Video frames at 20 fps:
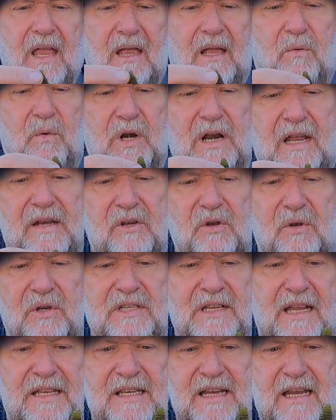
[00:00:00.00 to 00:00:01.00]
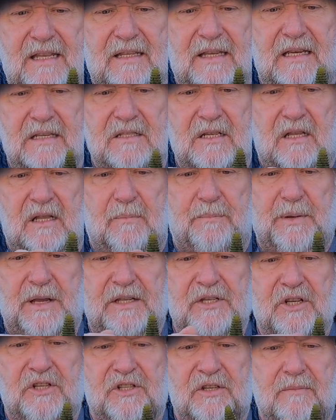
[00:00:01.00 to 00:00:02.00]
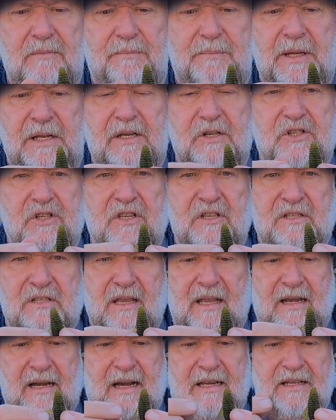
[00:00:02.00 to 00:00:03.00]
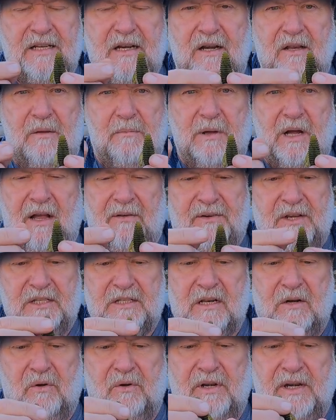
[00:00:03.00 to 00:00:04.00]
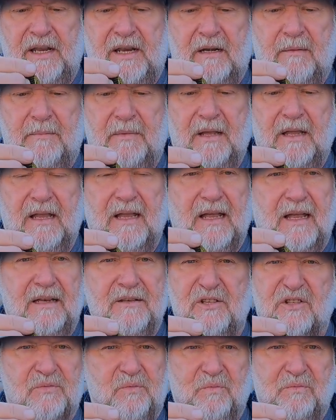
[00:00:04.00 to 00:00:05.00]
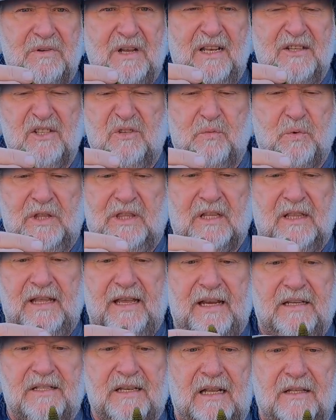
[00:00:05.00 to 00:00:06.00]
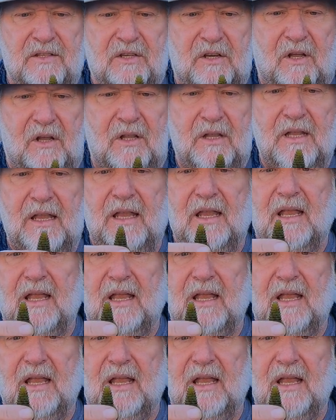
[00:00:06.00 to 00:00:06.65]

And what I do is I take these little appendages and I tear them off because I don't need them. I just want the legs, that's all.